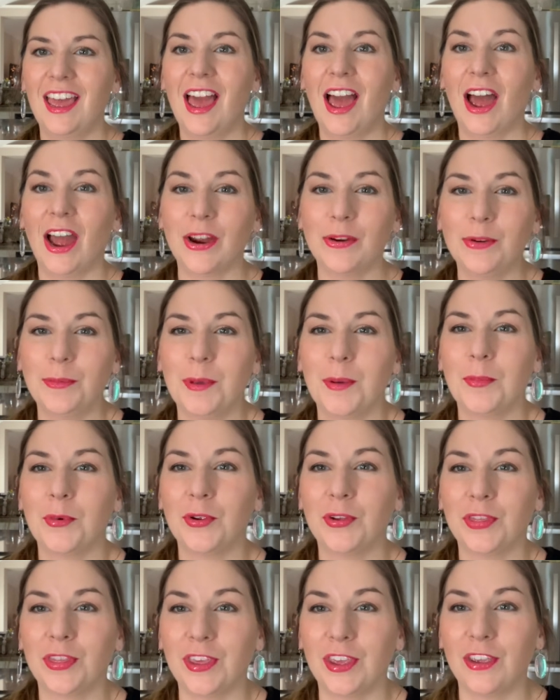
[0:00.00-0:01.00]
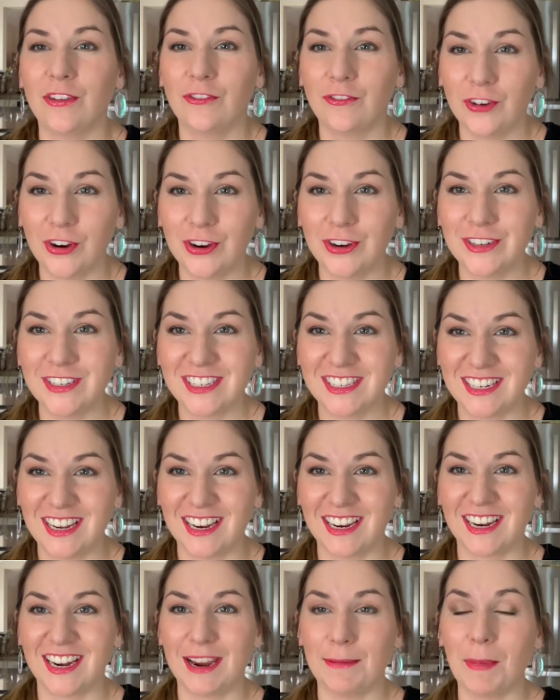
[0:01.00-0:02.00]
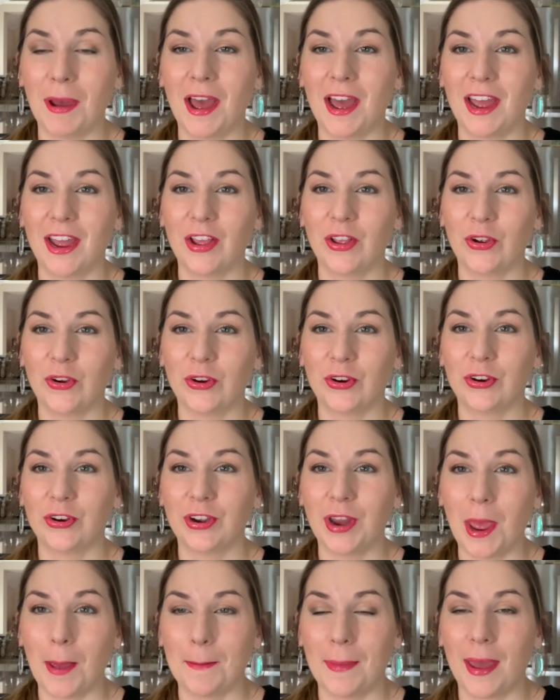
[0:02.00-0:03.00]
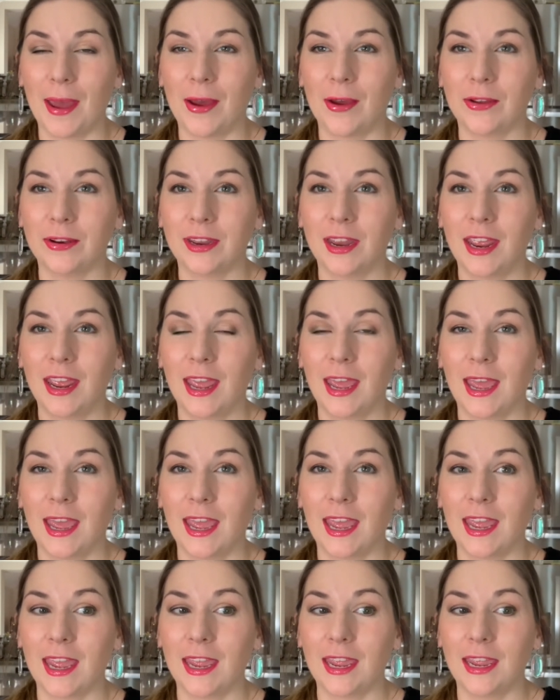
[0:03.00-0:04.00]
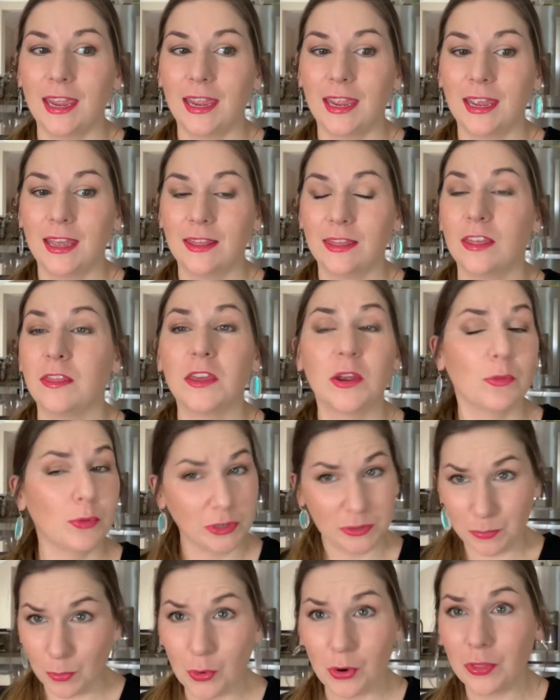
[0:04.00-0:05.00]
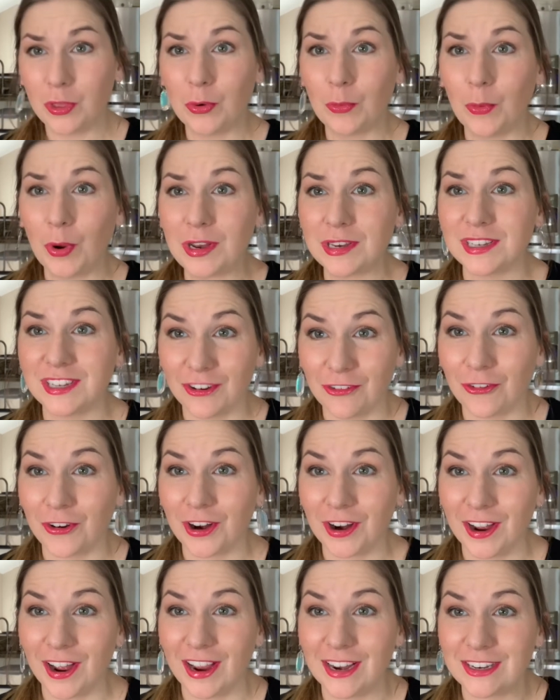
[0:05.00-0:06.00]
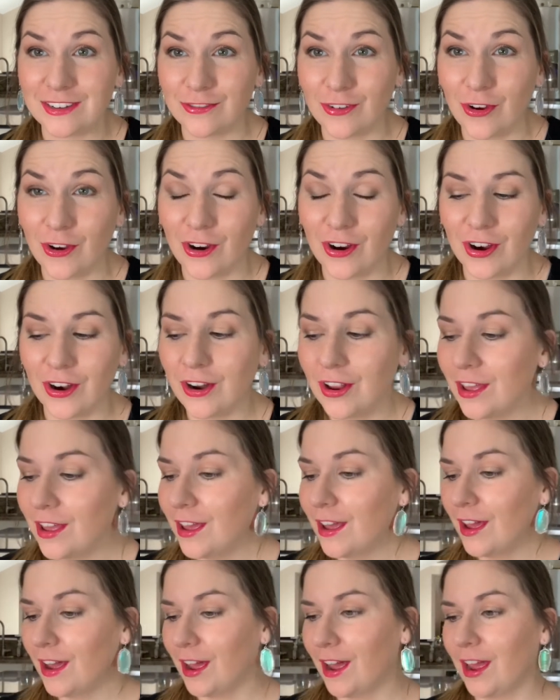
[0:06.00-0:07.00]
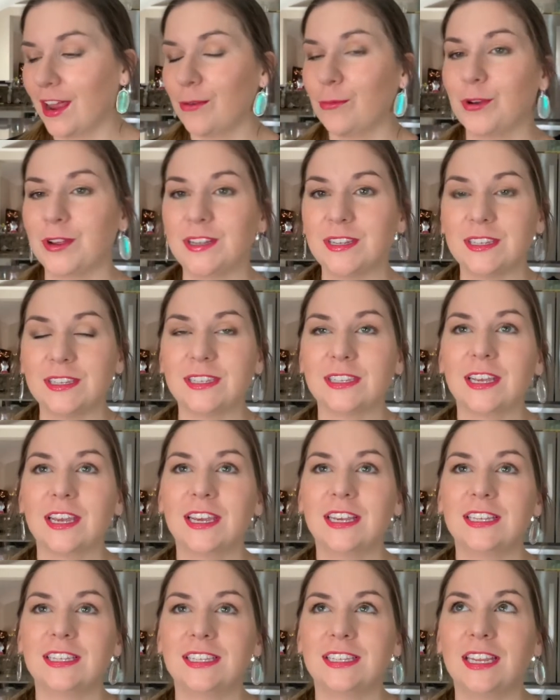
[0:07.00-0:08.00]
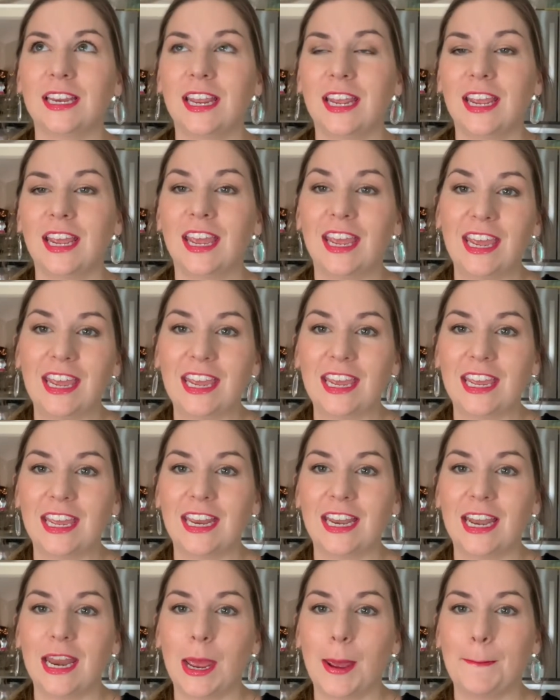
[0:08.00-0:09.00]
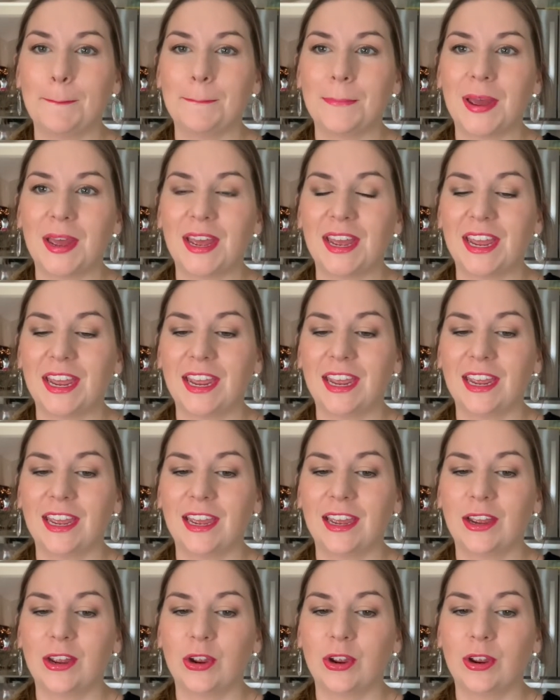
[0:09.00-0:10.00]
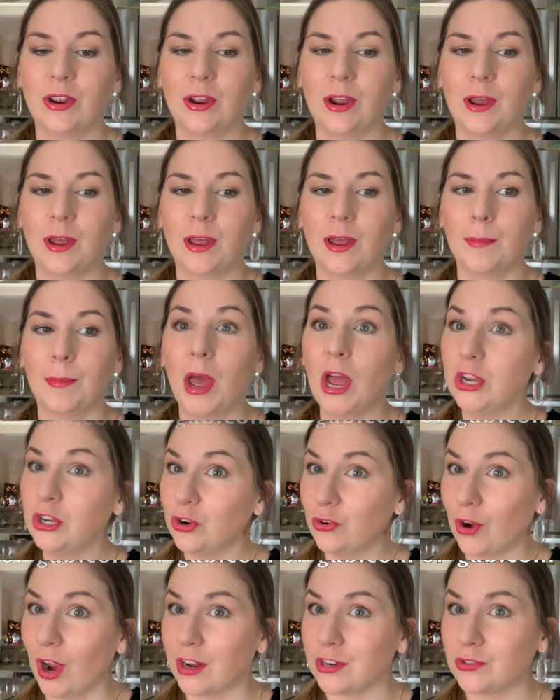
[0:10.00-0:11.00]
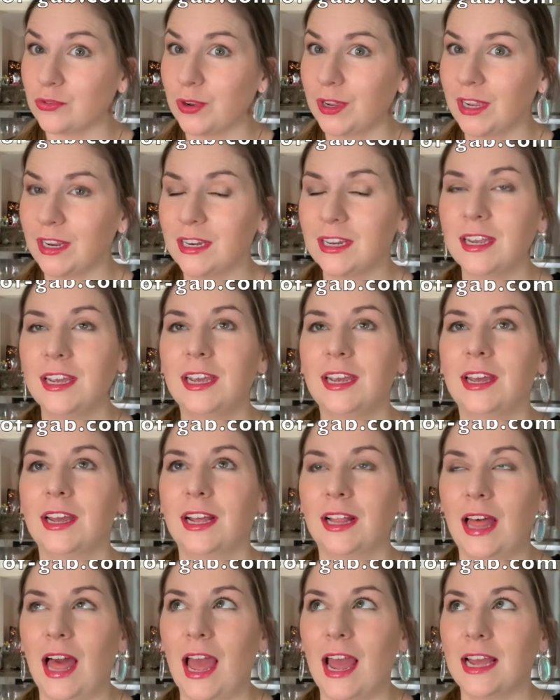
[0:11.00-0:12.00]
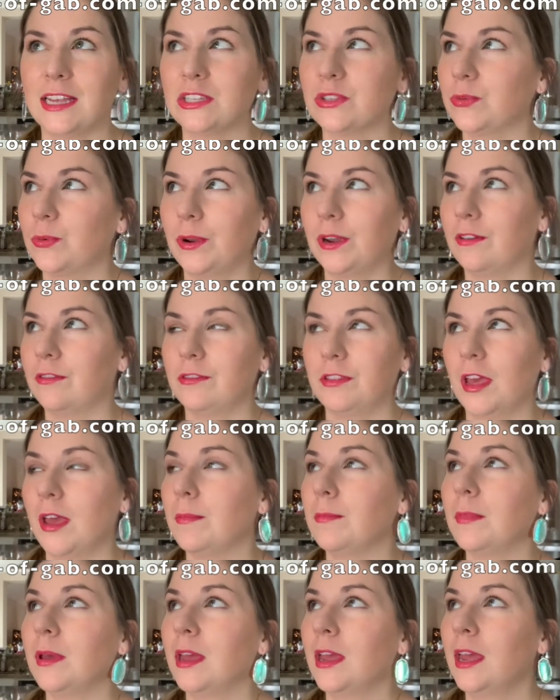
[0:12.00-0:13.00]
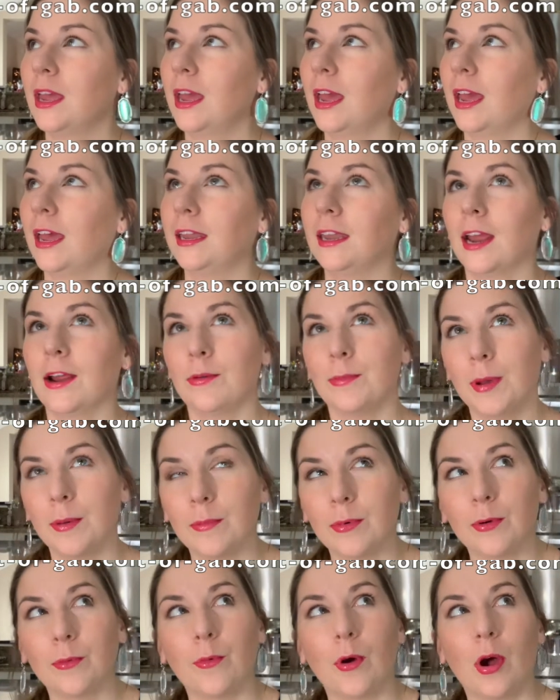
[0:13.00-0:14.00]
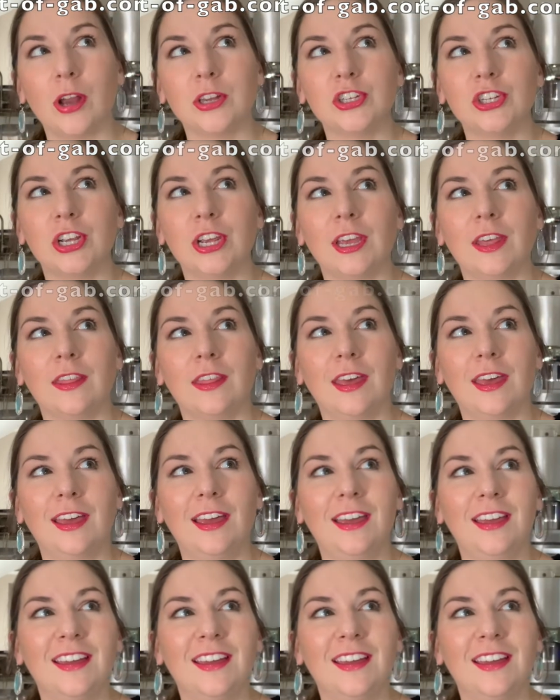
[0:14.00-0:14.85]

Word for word: I remember the first time I heard about a that there was more than one different kind of R. I was sitting in my um, undergraduate class, one of them, and I remember watching the